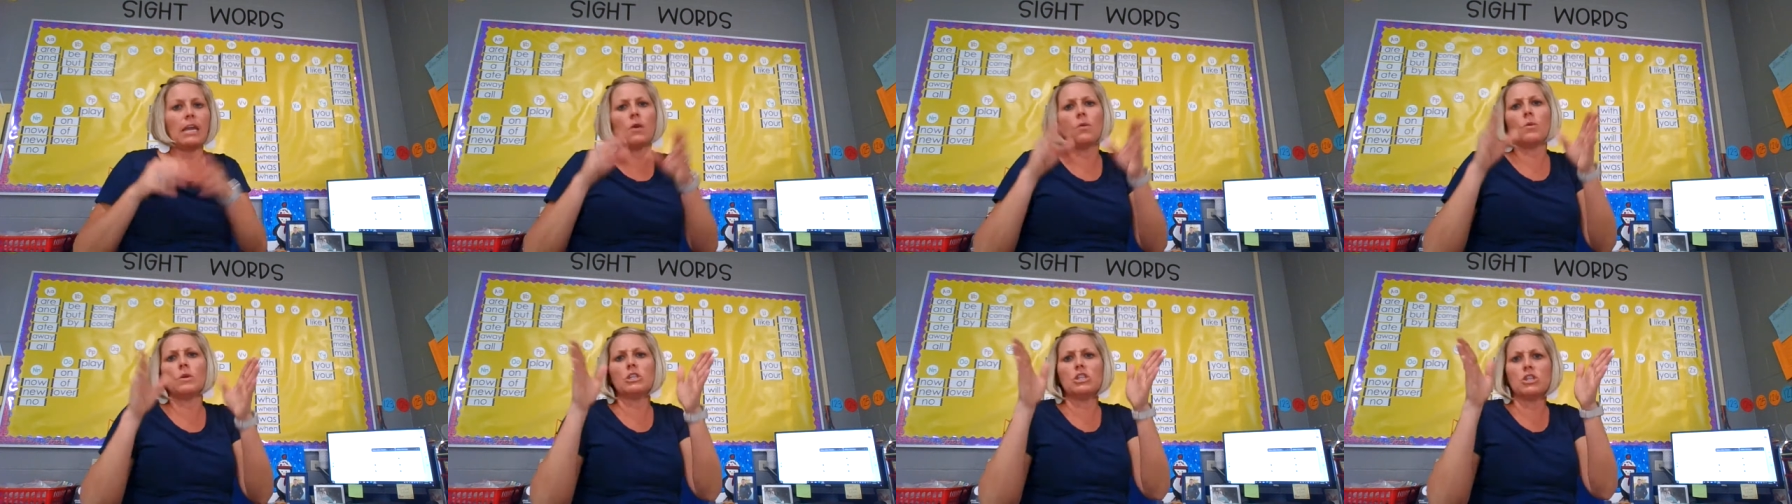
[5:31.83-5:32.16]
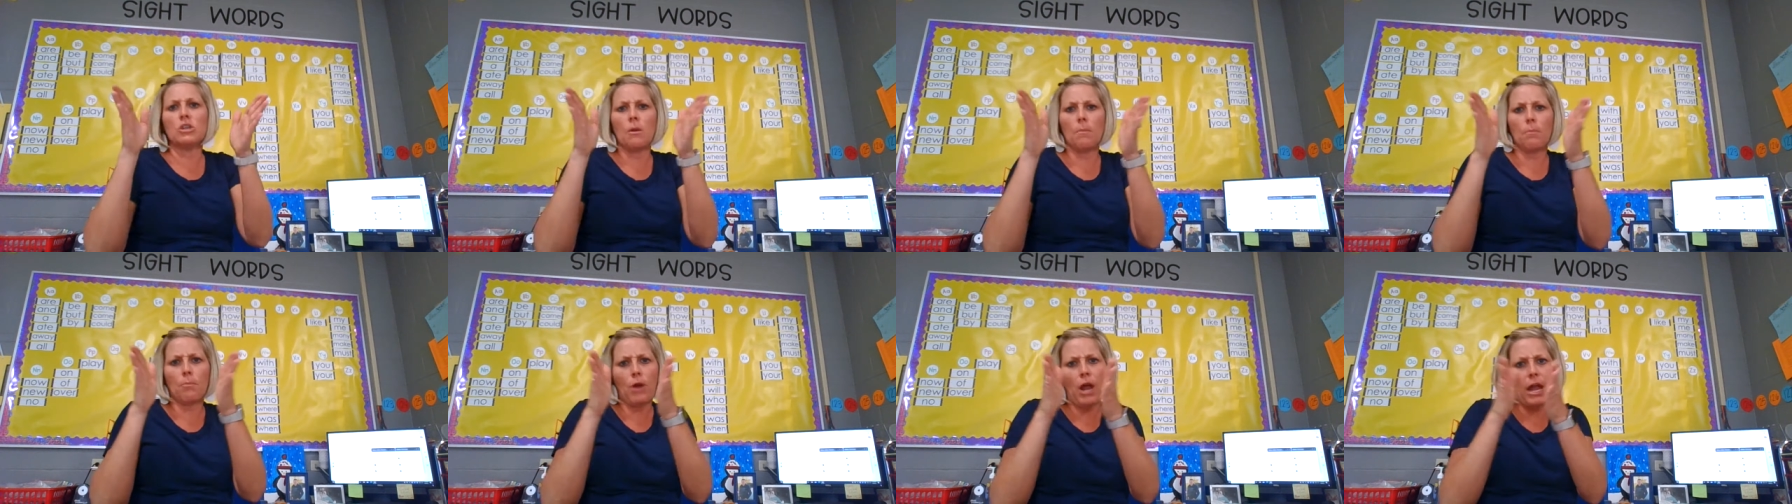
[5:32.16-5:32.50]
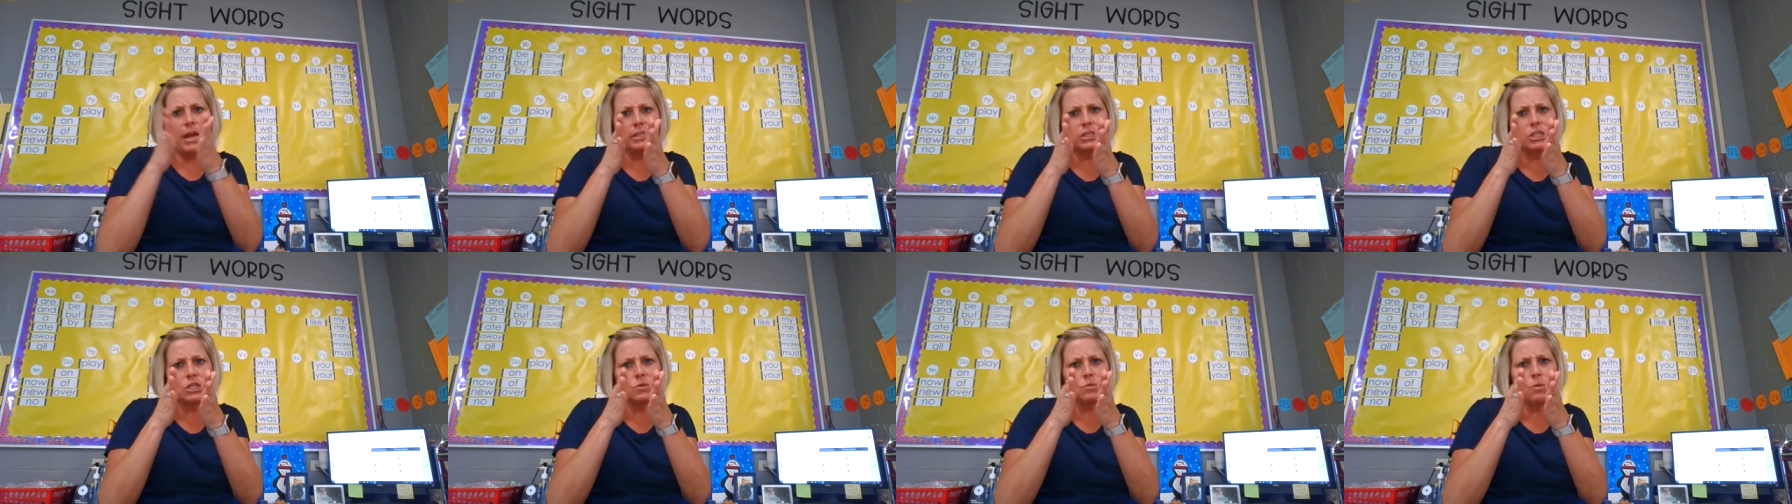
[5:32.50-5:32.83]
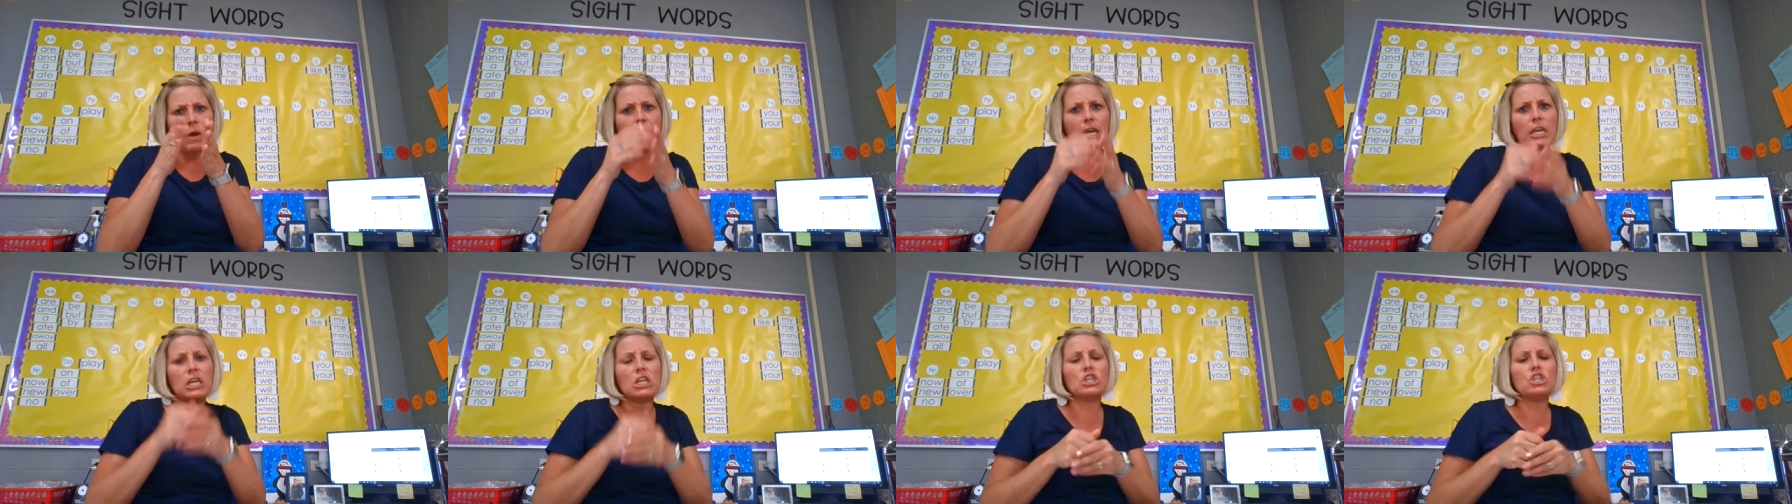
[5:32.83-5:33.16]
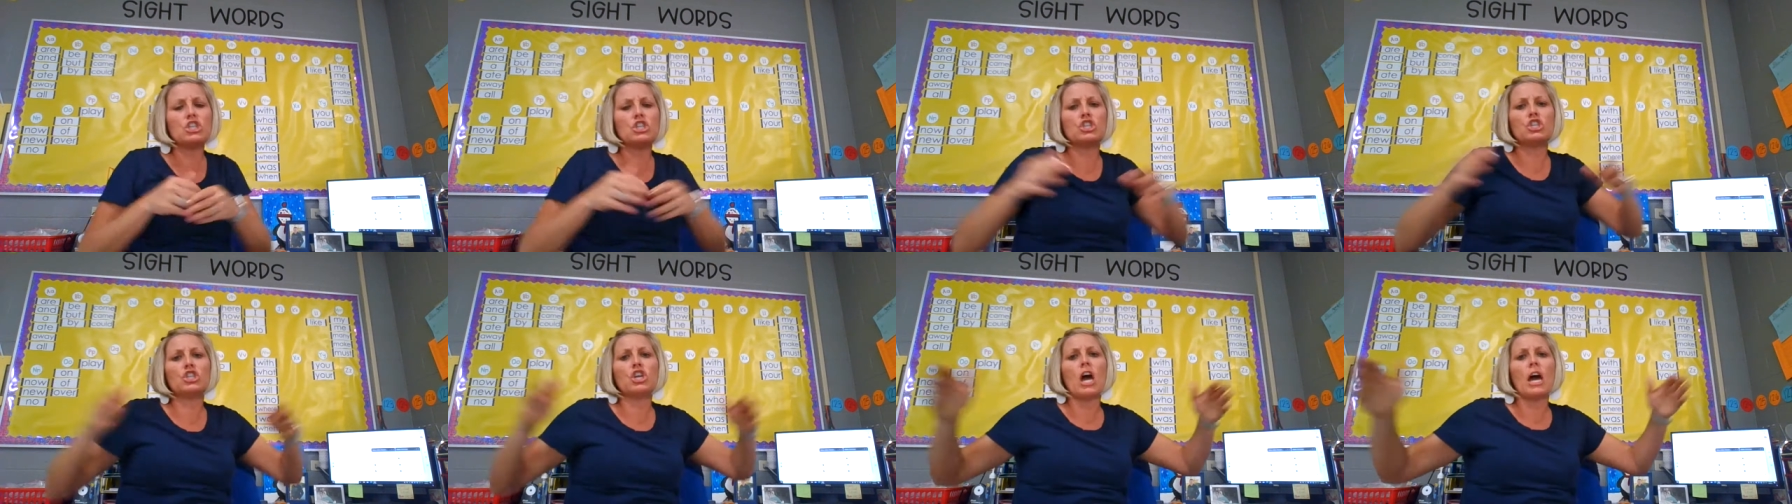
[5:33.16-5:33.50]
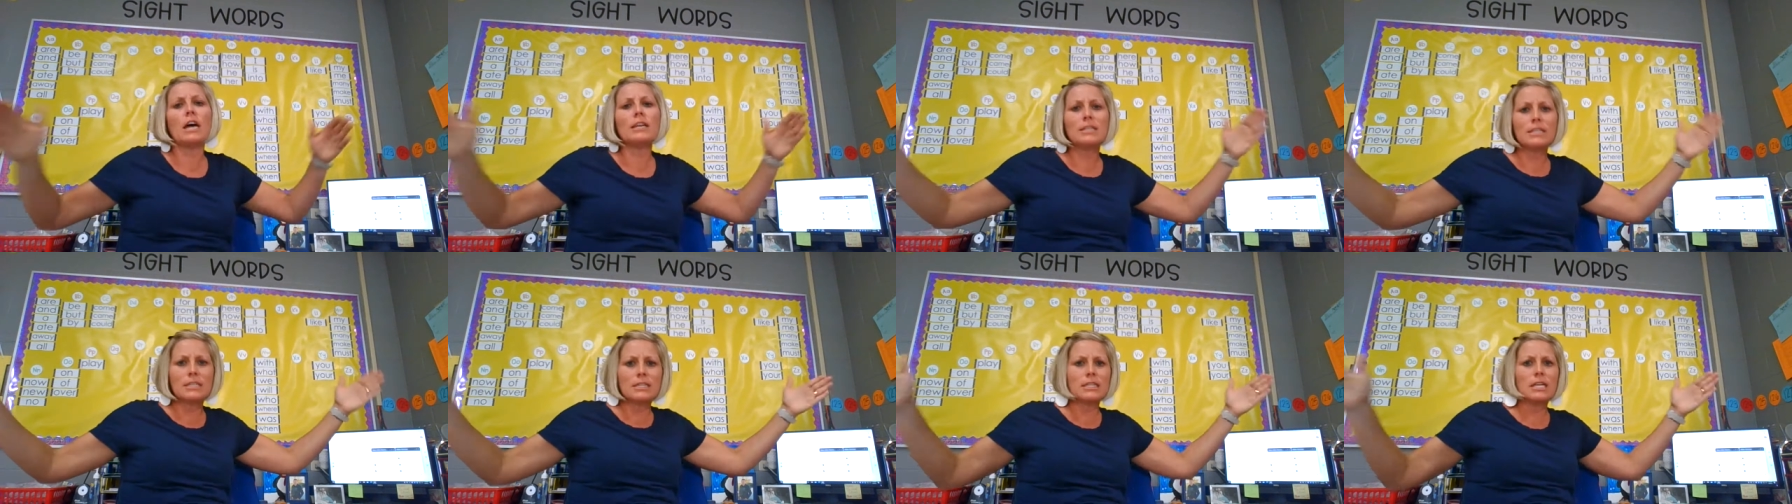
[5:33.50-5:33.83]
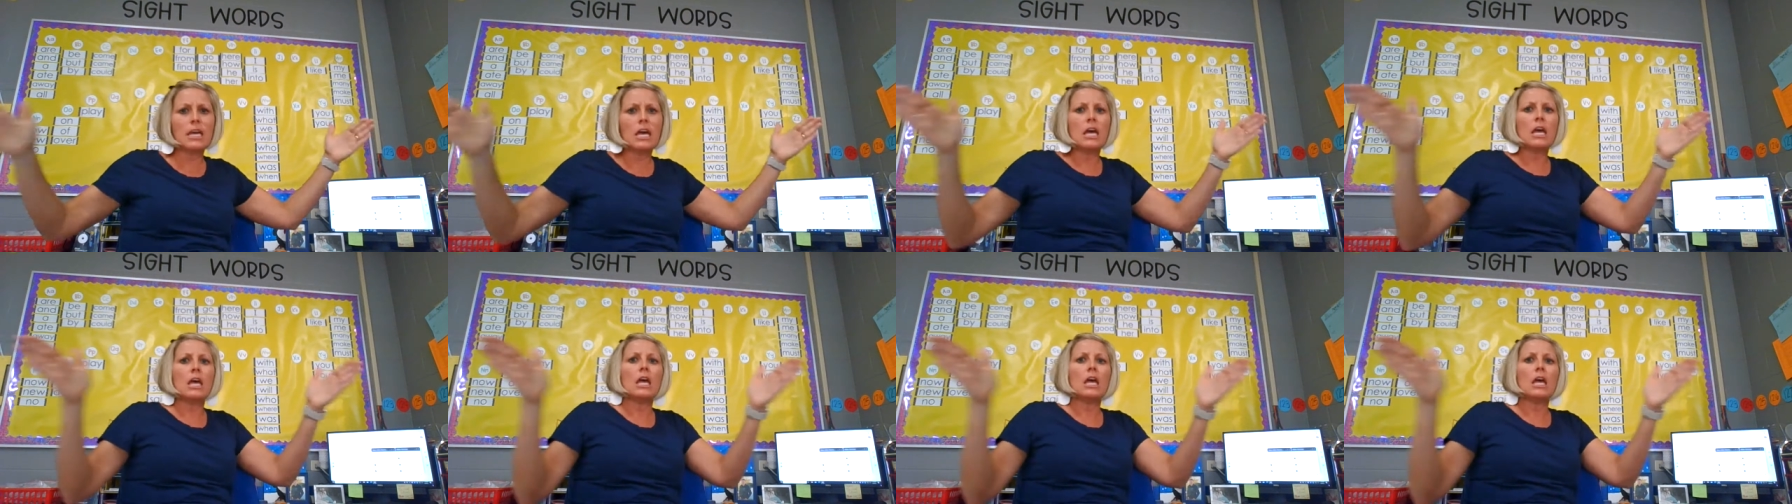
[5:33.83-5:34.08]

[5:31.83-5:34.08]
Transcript: and I want you to practice writing just